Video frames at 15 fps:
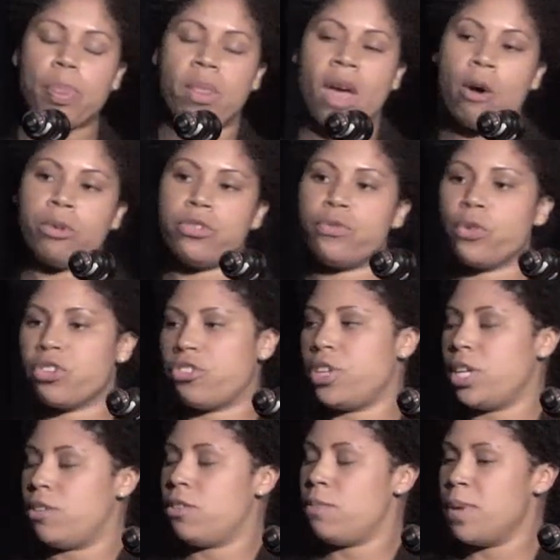I was
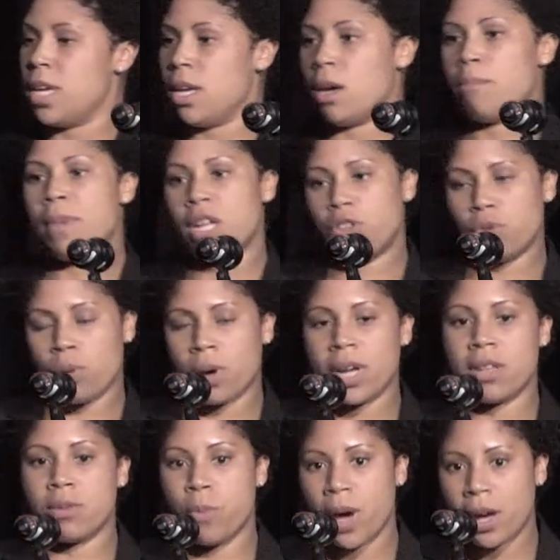fortunate to be a mentor
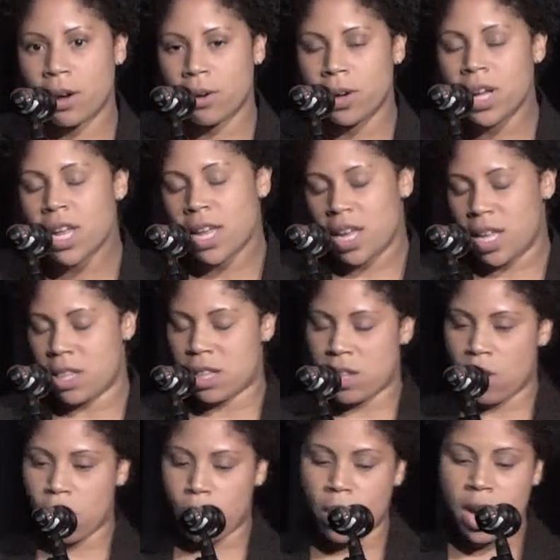as well. And
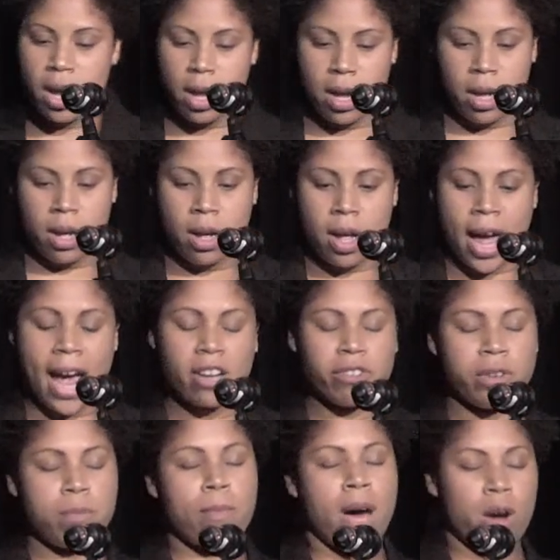so
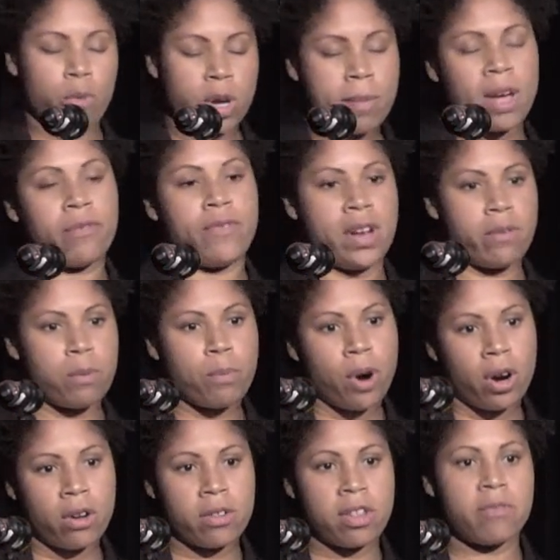actually my, one of my favorite
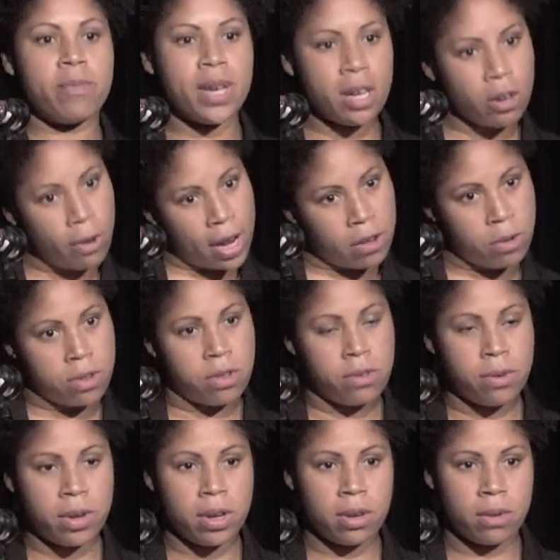parts of being a graduate
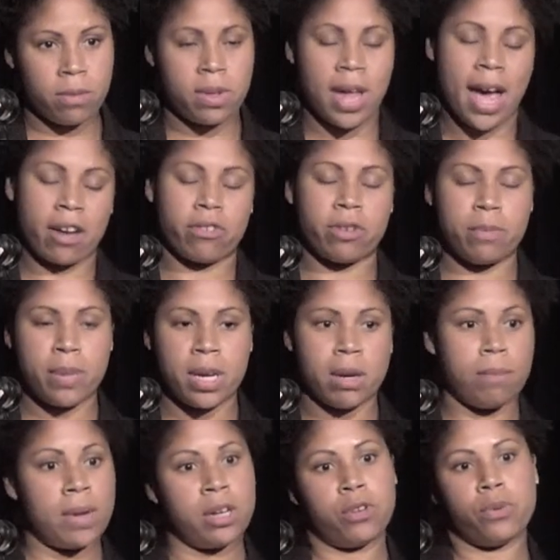student was actually being a
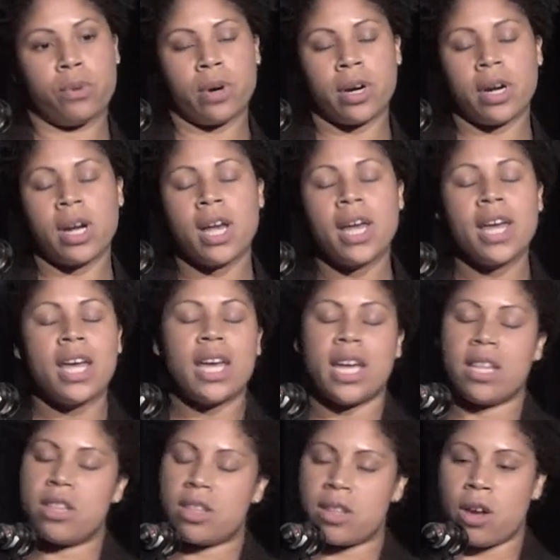mentor.
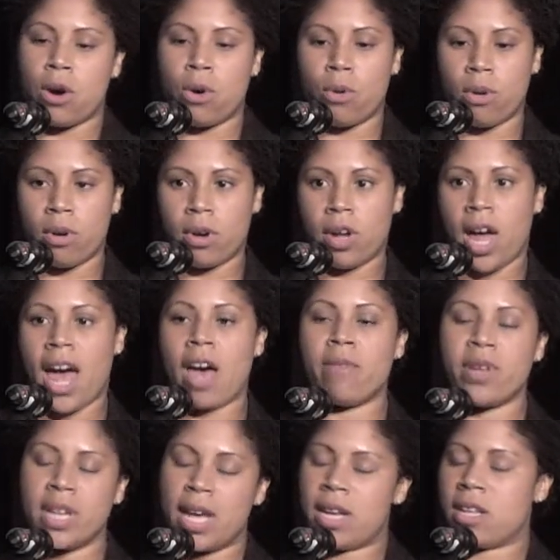And so
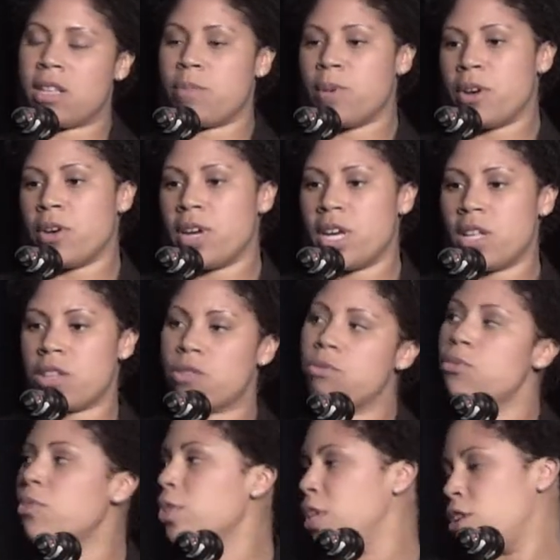having that experience
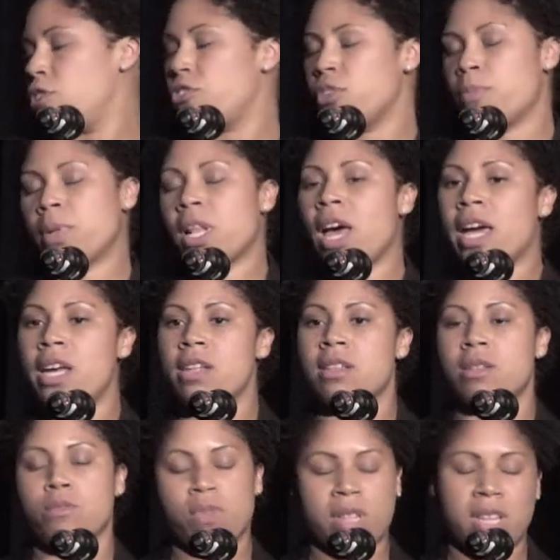through the Leadership
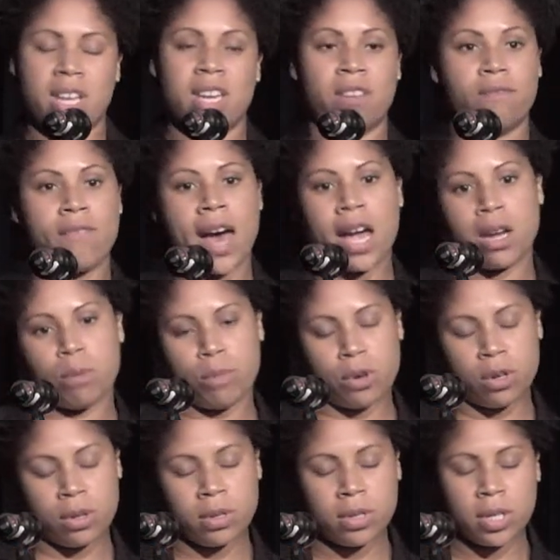Alliance was invaluable.